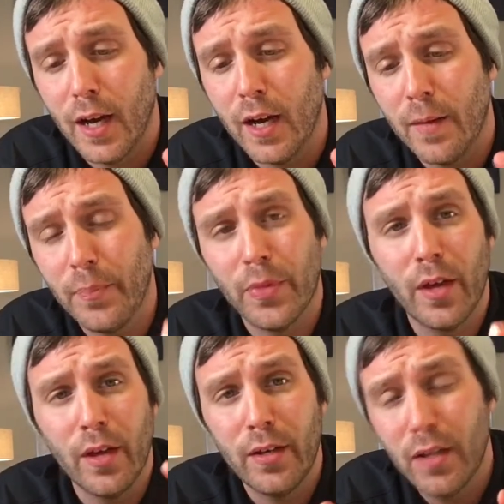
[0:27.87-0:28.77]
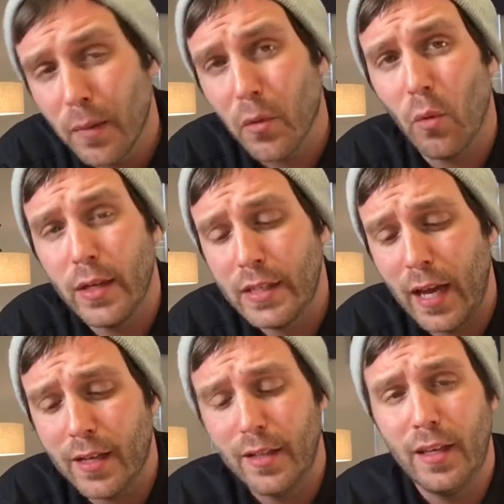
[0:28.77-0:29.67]
The number 1
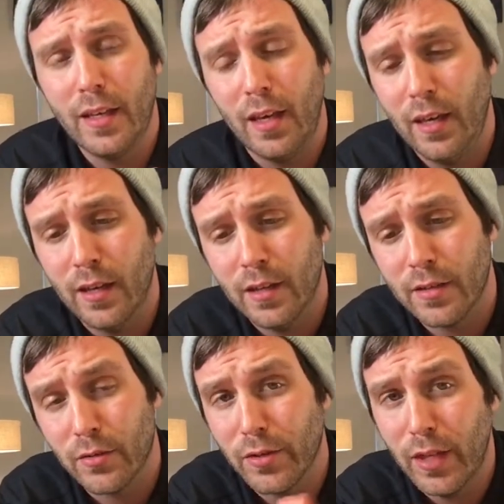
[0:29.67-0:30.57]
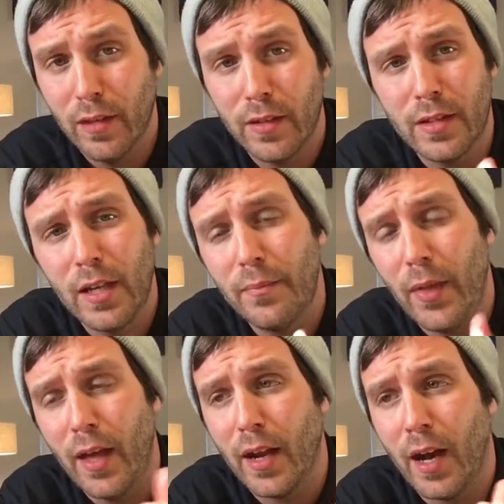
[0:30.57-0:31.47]
technique is, or the tip
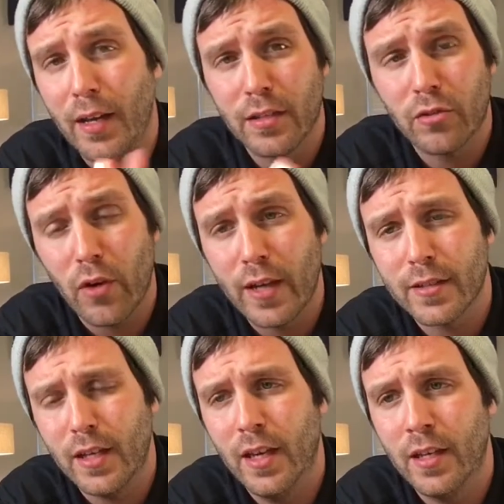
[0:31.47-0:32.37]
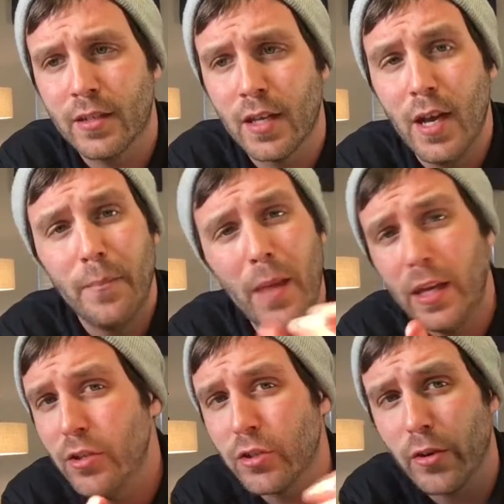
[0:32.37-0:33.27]
that I stress is
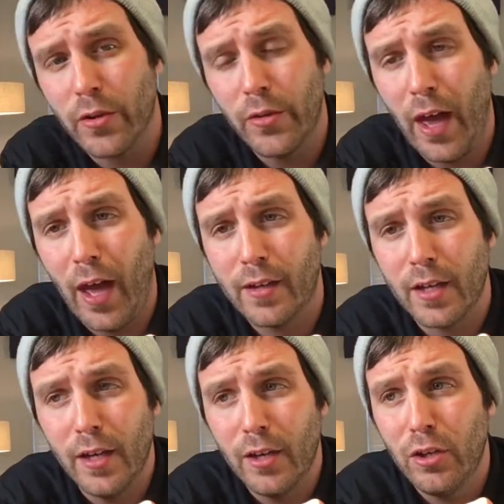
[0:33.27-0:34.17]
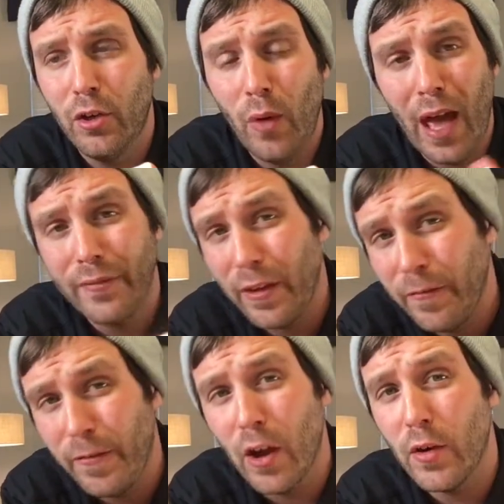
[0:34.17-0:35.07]
making sure that you have a
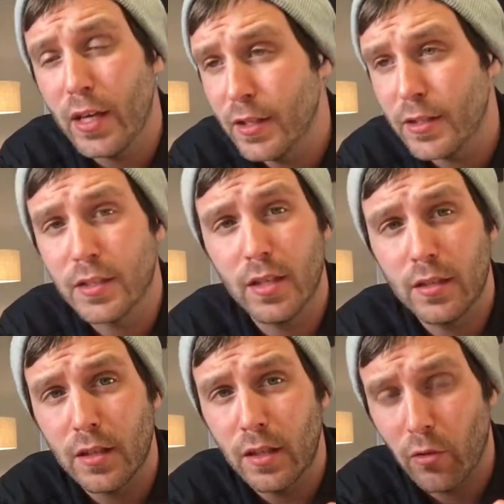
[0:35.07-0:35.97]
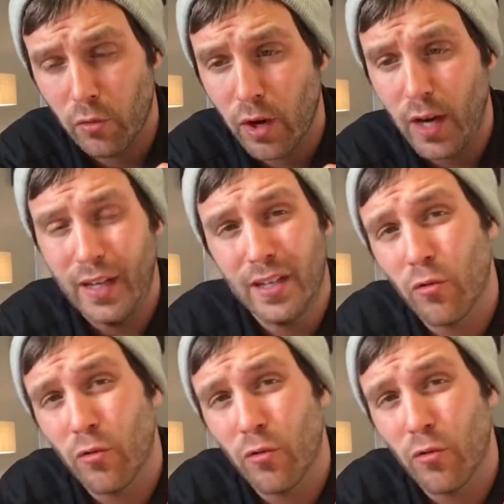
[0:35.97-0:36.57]
very consistent grind.